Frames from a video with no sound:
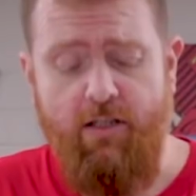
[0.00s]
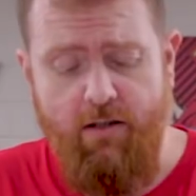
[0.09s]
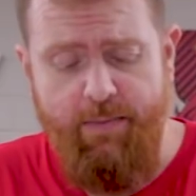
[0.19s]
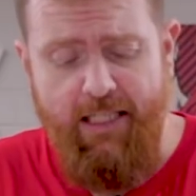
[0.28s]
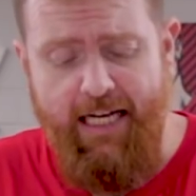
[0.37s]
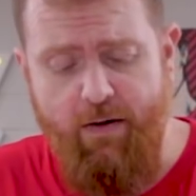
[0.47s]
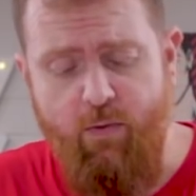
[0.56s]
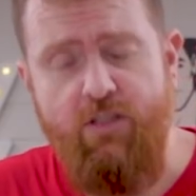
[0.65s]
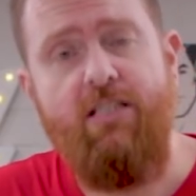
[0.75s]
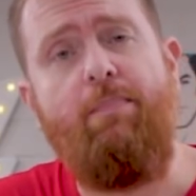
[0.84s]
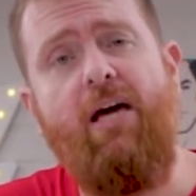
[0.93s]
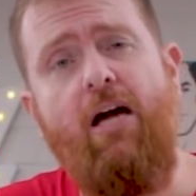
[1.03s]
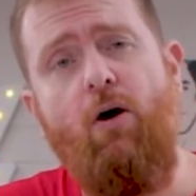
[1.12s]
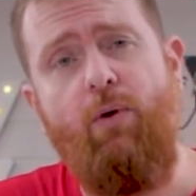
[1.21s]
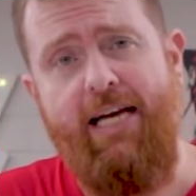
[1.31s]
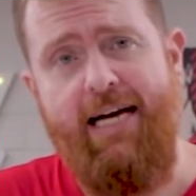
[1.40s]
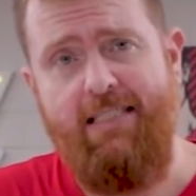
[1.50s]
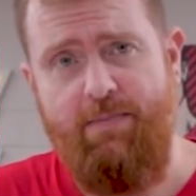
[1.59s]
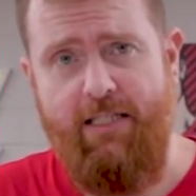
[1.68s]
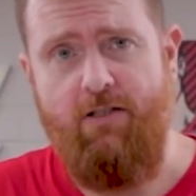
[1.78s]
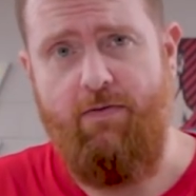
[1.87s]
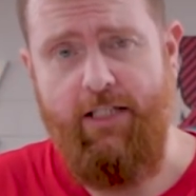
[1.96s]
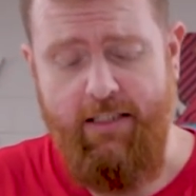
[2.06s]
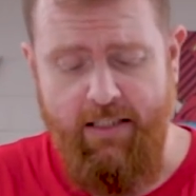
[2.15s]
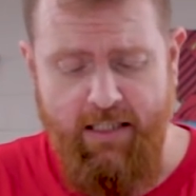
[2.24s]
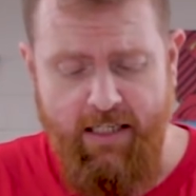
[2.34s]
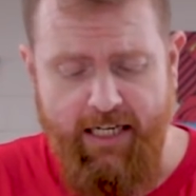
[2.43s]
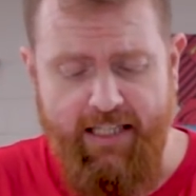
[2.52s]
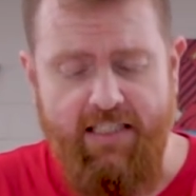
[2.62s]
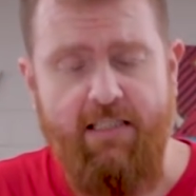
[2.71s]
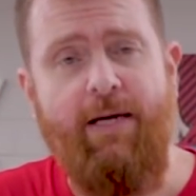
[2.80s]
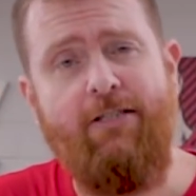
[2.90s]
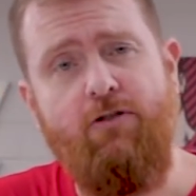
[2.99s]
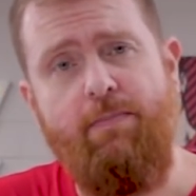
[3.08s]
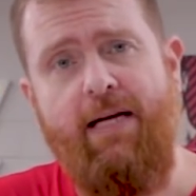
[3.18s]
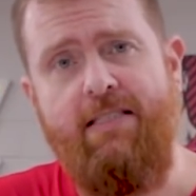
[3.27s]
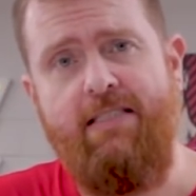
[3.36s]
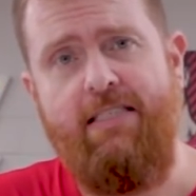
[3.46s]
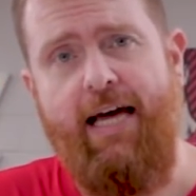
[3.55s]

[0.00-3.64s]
a little bit later was the PoE aspect of it. Now there's some extra pins